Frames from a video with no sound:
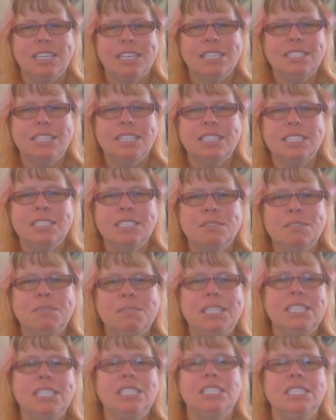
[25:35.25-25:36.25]
That doesn't
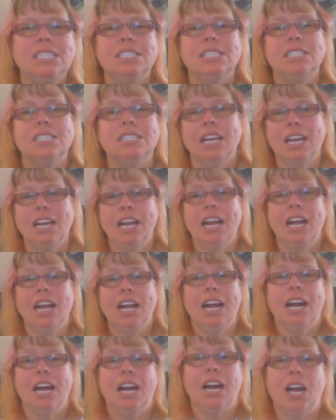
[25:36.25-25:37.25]
mean,
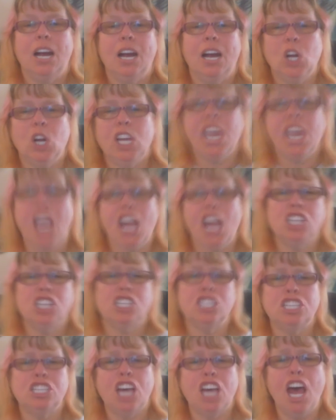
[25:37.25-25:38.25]
okay,
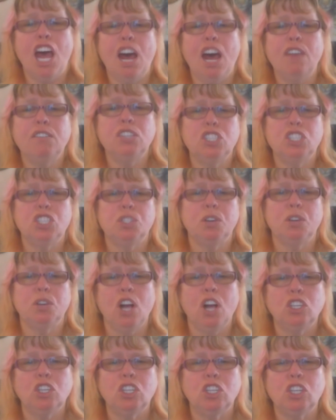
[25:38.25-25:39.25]
since I have this
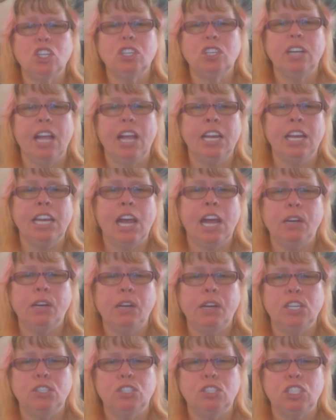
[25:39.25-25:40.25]
struggle and now
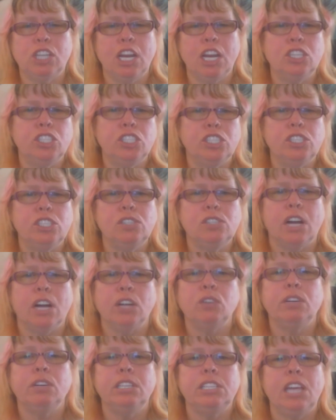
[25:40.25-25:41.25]
I understand you,
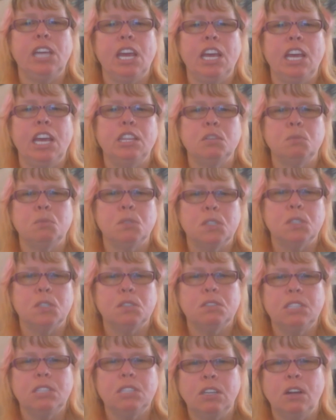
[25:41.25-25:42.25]
I'm going to hate the
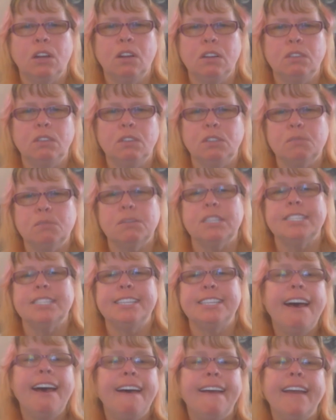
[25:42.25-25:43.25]
world and all of you
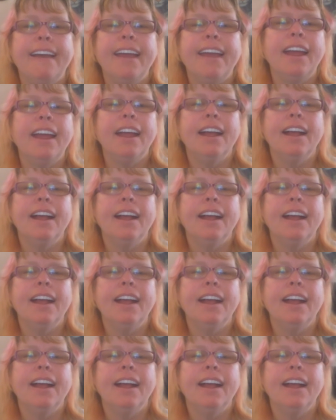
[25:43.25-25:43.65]
must die.